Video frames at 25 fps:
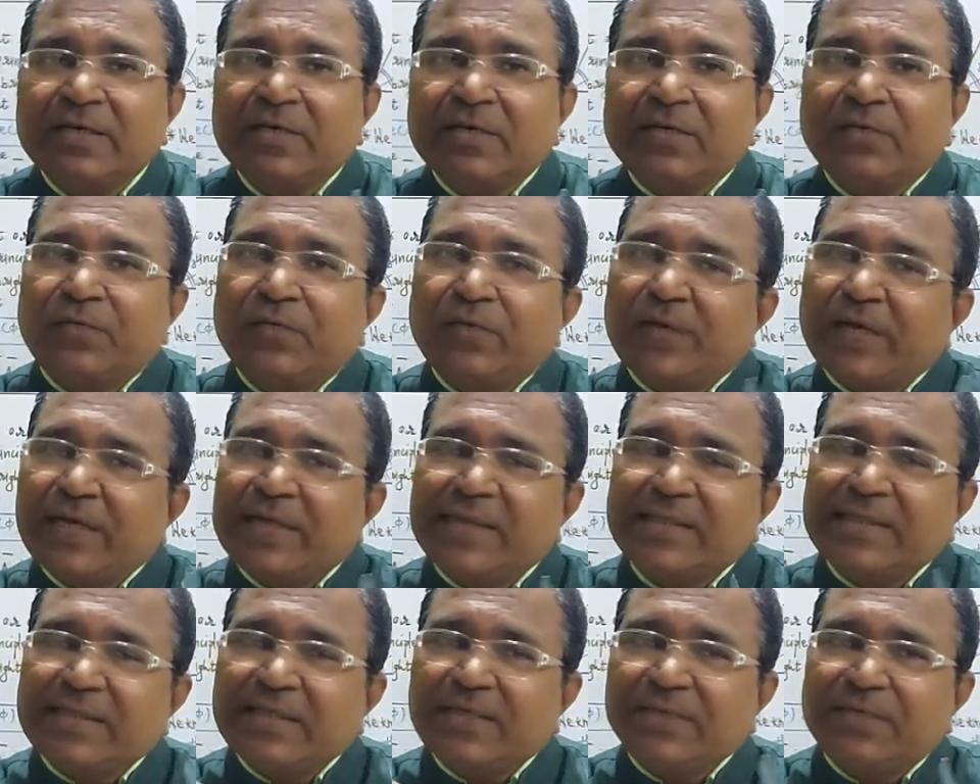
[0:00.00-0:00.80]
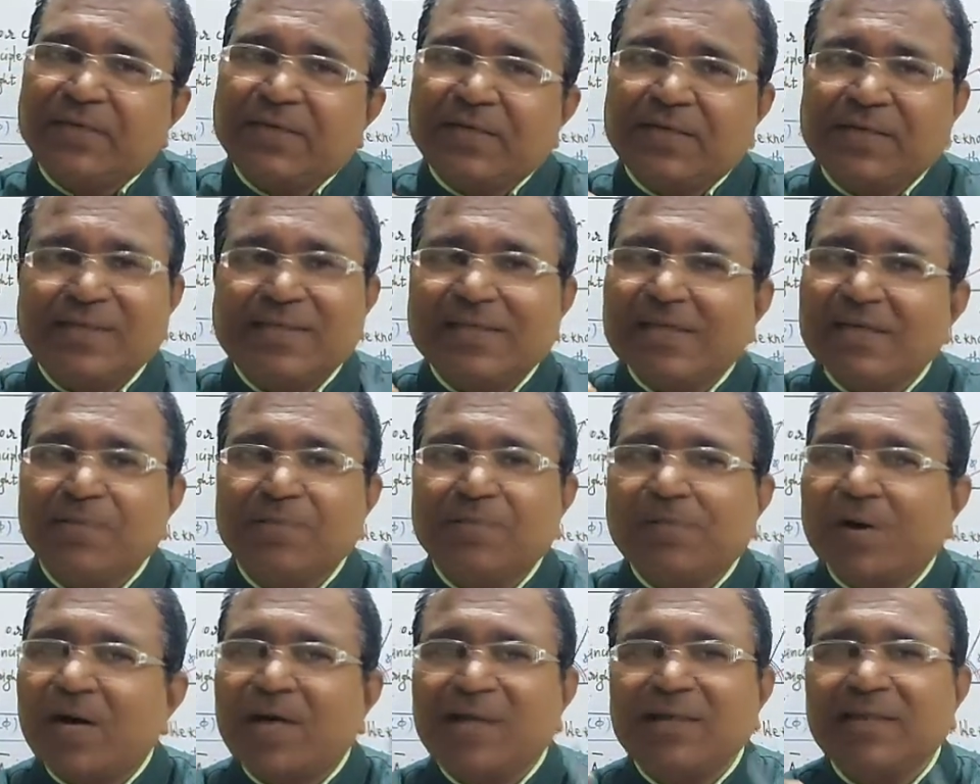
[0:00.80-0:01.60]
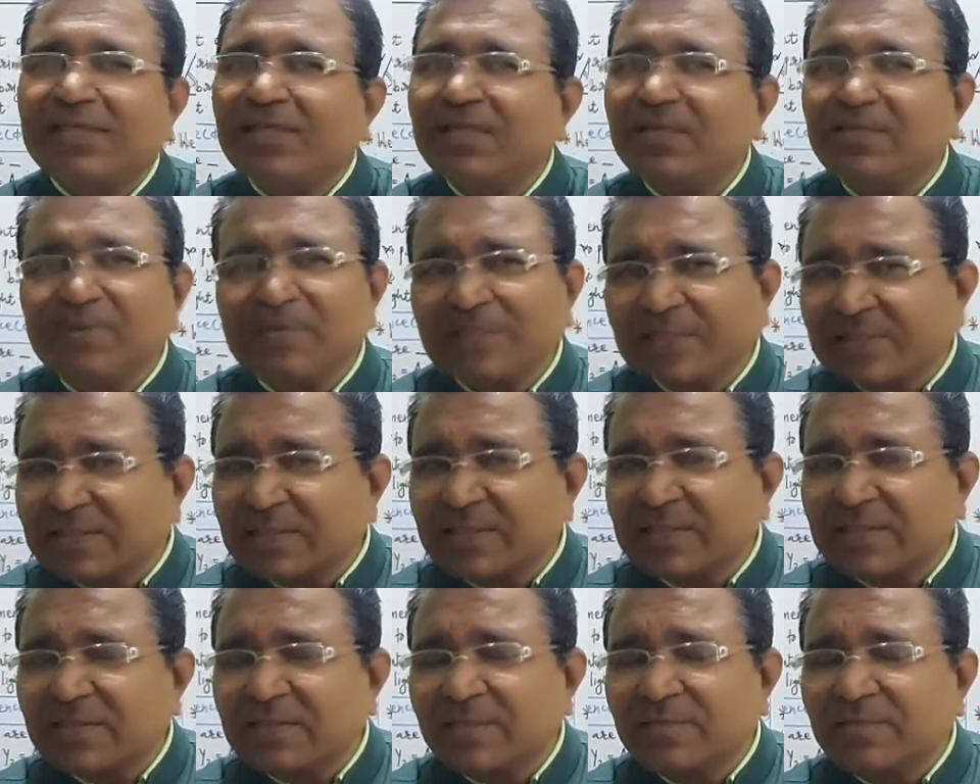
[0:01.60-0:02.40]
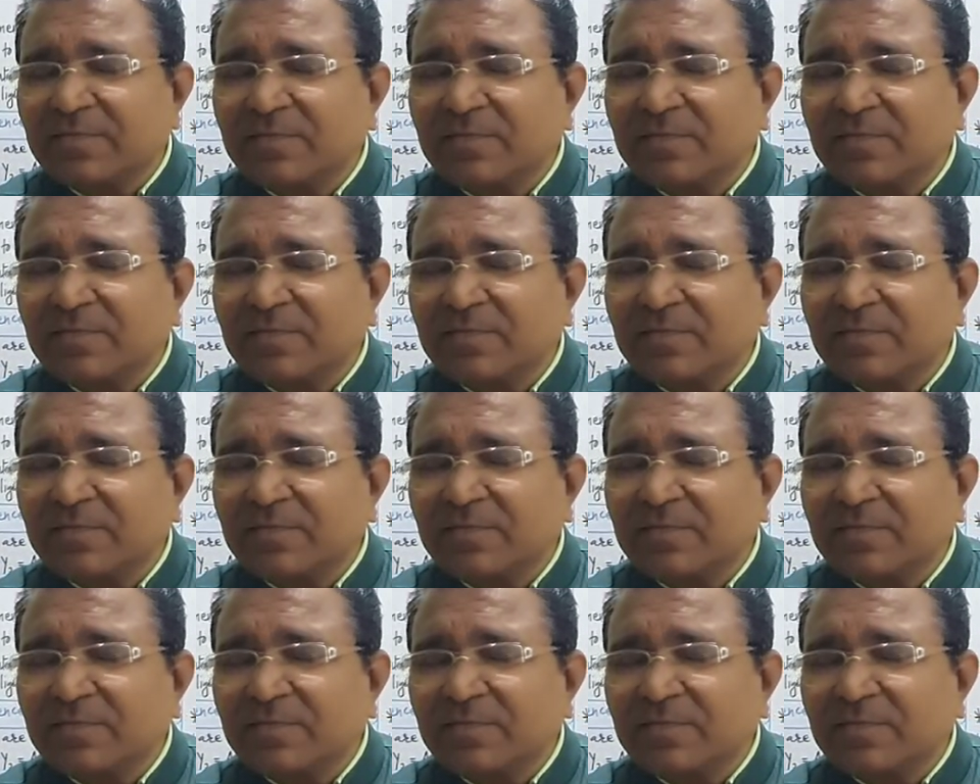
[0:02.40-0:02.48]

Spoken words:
phase difference and path difference.